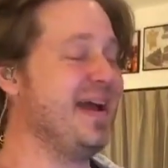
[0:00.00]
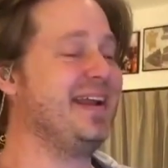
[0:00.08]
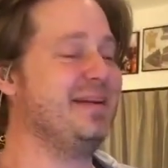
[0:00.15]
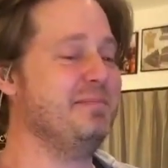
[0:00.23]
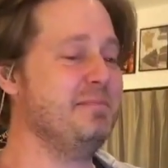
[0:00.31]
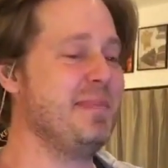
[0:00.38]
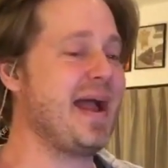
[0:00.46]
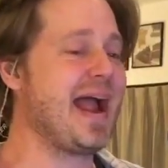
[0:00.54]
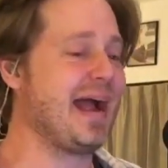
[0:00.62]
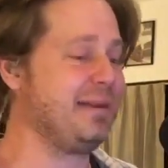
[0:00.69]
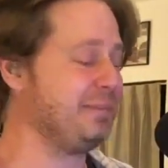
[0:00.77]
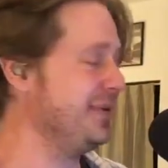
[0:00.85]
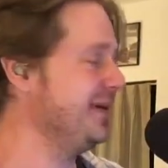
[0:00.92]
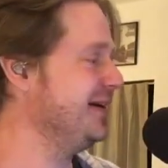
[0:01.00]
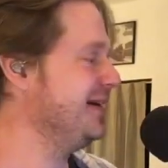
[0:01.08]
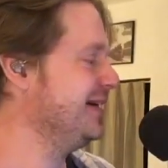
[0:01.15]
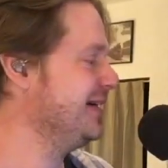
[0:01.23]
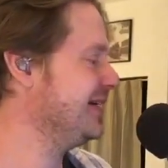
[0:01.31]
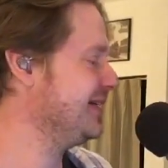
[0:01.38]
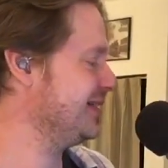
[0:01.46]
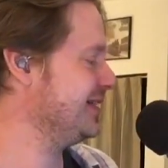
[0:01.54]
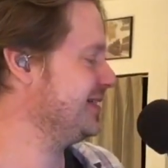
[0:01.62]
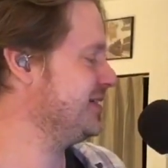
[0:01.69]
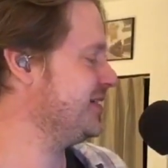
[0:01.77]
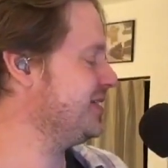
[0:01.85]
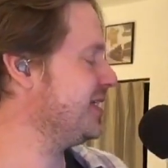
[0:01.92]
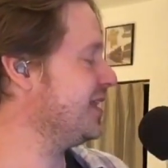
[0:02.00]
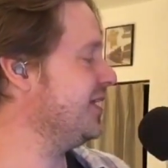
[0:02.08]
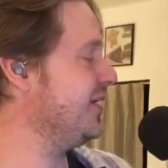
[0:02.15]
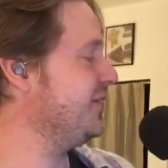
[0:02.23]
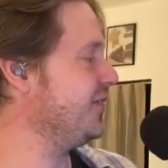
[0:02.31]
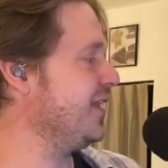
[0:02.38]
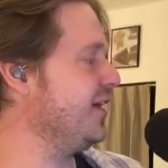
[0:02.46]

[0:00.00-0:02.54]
made a map. Uh, just to clear